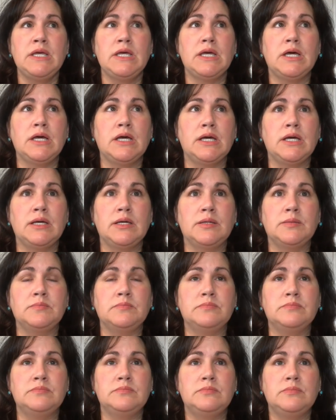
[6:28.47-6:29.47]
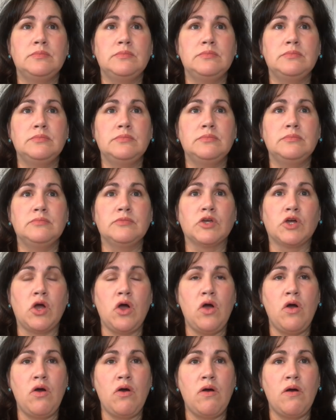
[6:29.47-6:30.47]
the
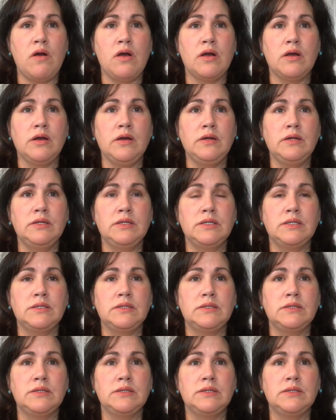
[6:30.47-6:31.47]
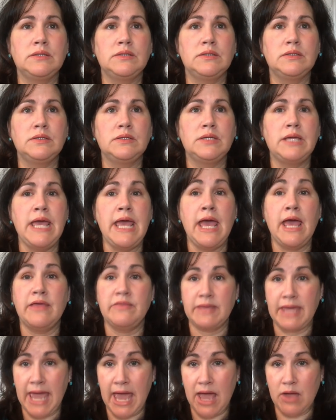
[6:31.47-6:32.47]
car, and
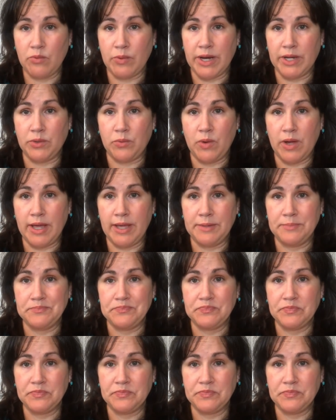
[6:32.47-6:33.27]
the cat ran away.